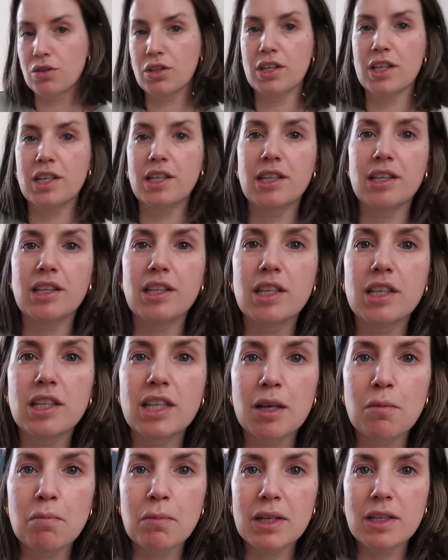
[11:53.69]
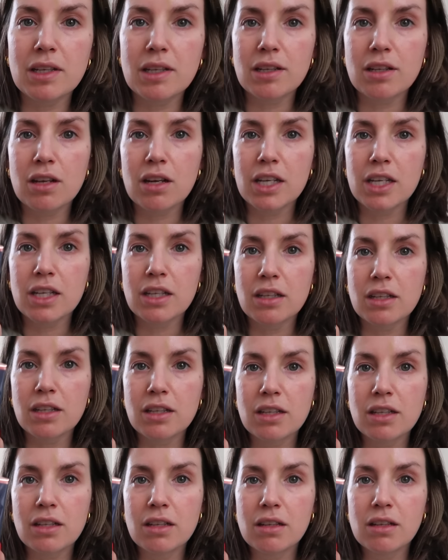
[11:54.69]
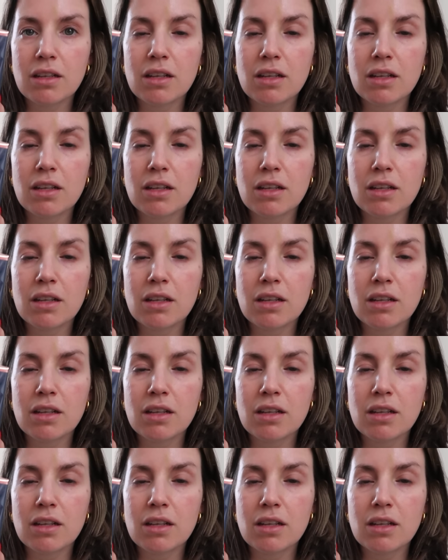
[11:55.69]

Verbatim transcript: so this is the Skin Better Science.